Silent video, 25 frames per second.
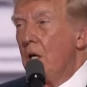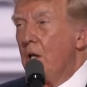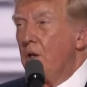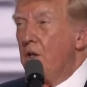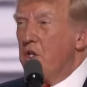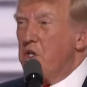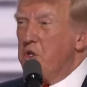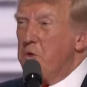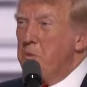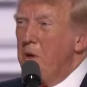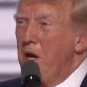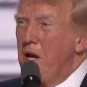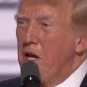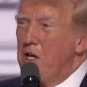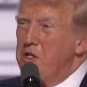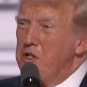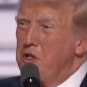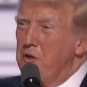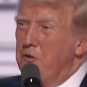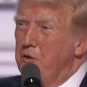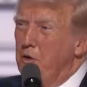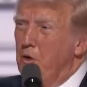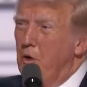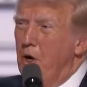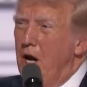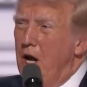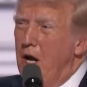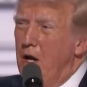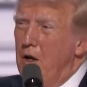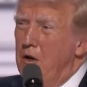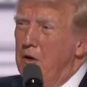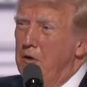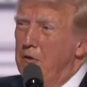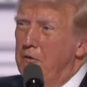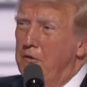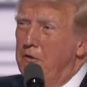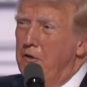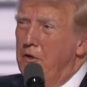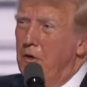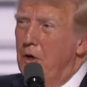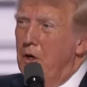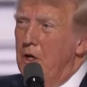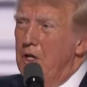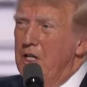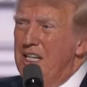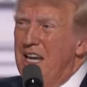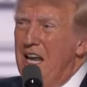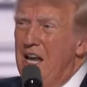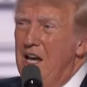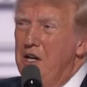This massive crowd of
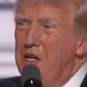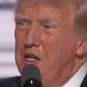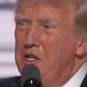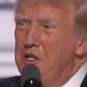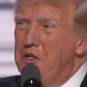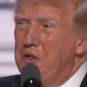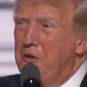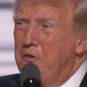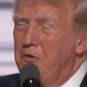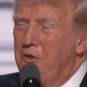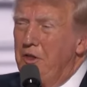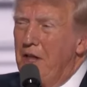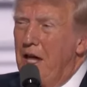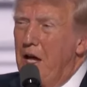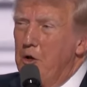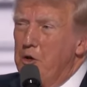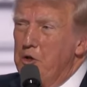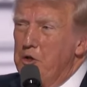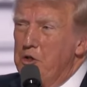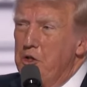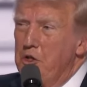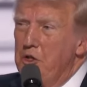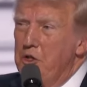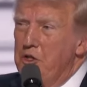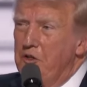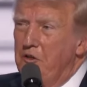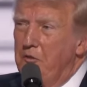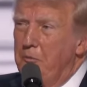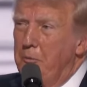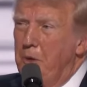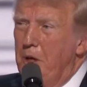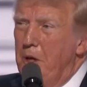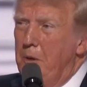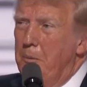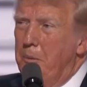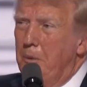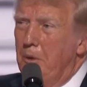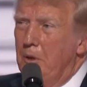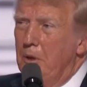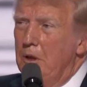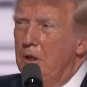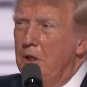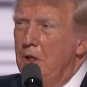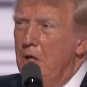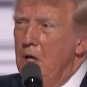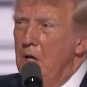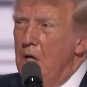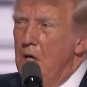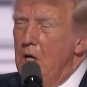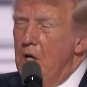tens of thousands of people
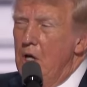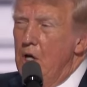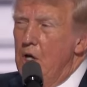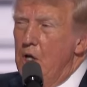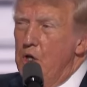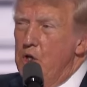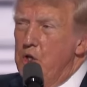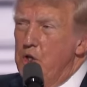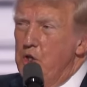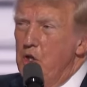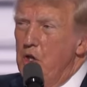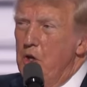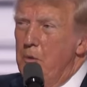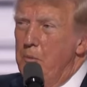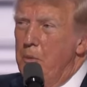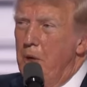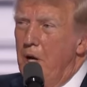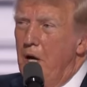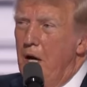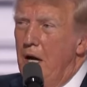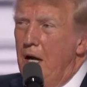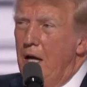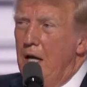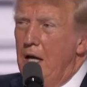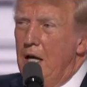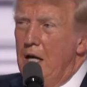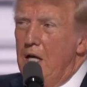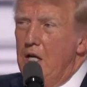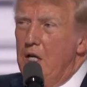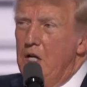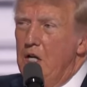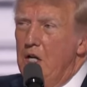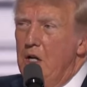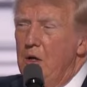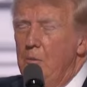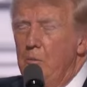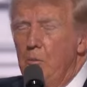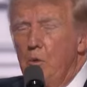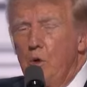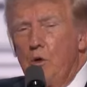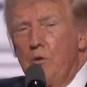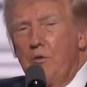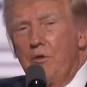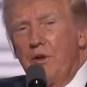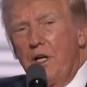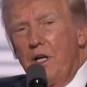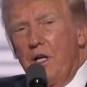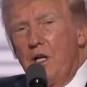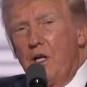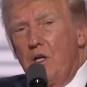stood by and didn't
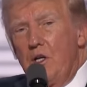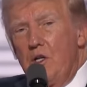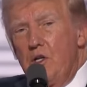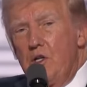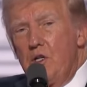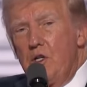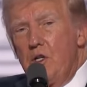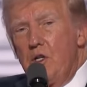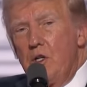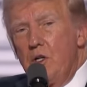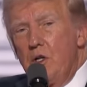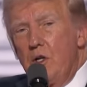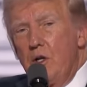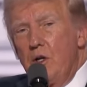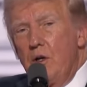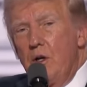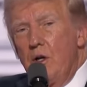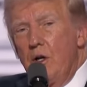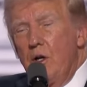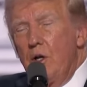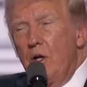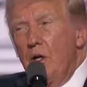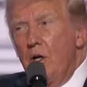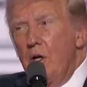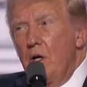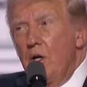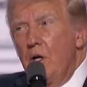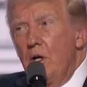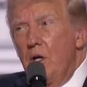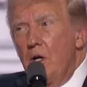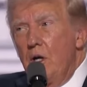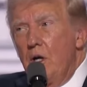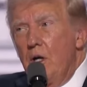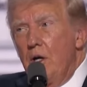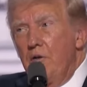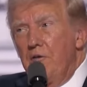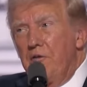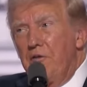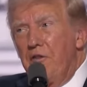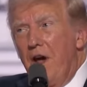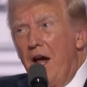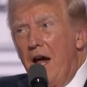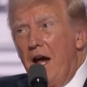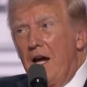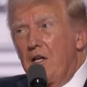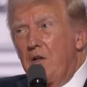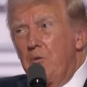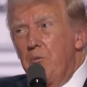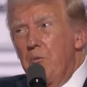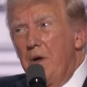move an inch. In
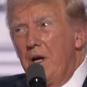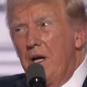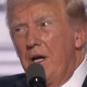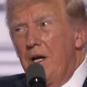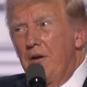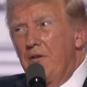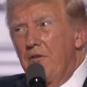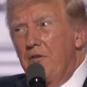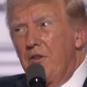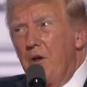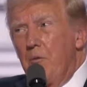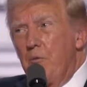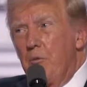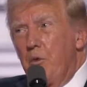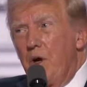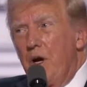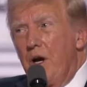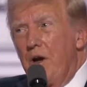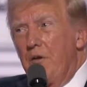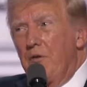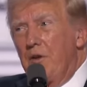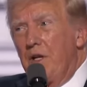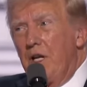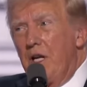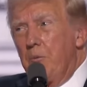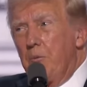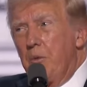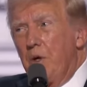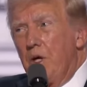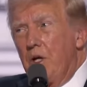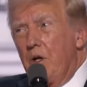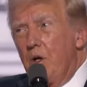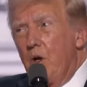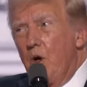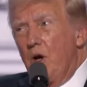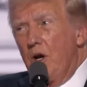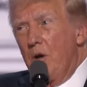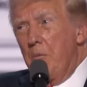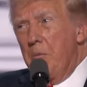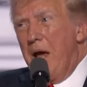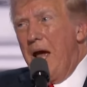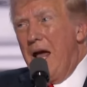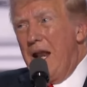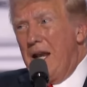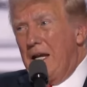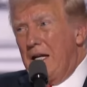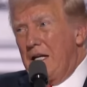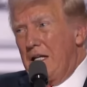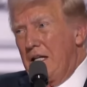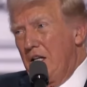fact, many of them bravely but
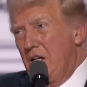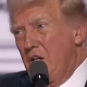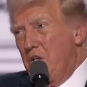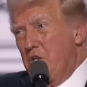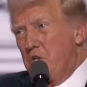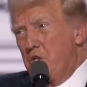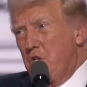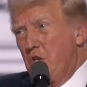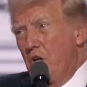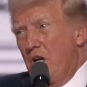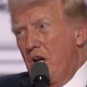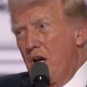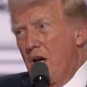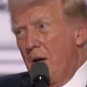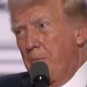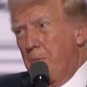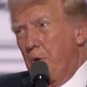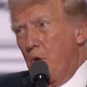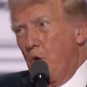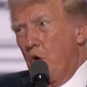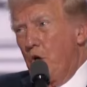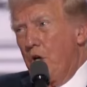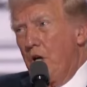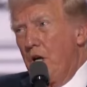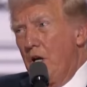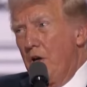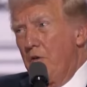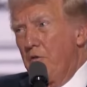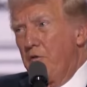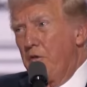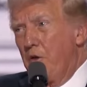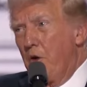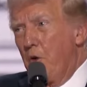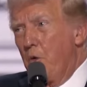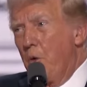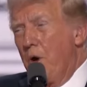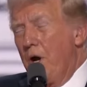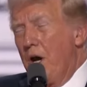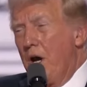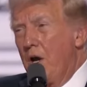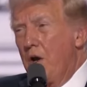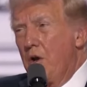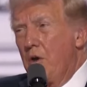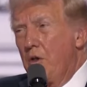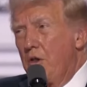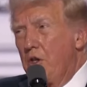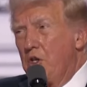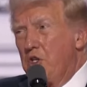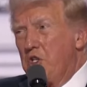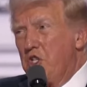automatically stood up looking for
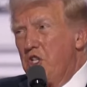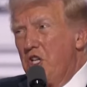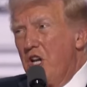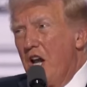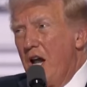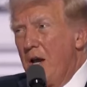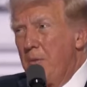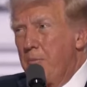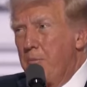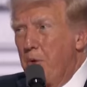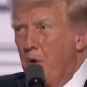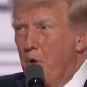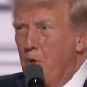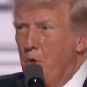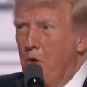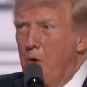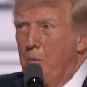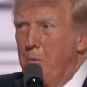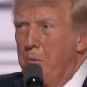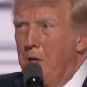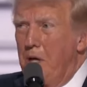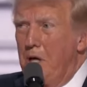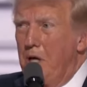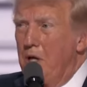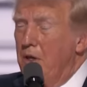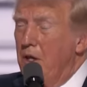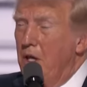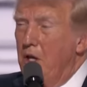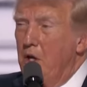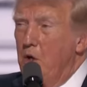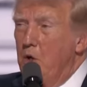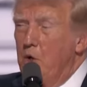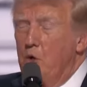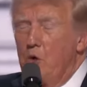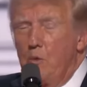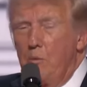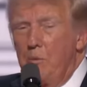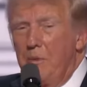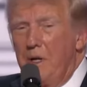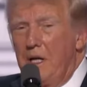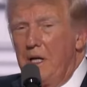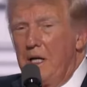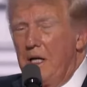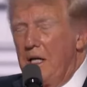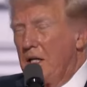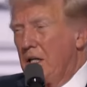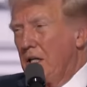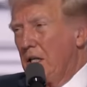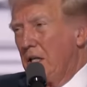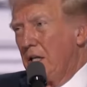where the sniper would be. They knew
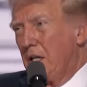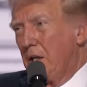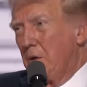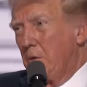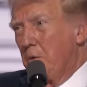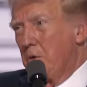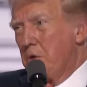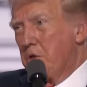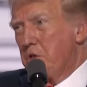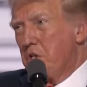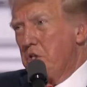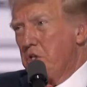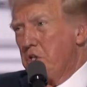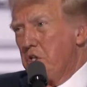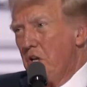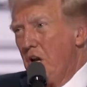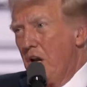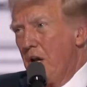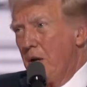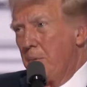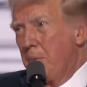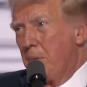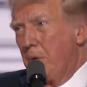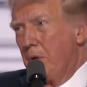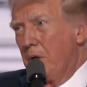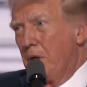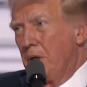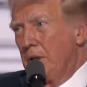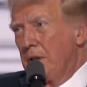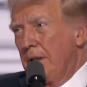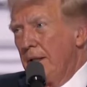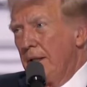immediately it was a sniper.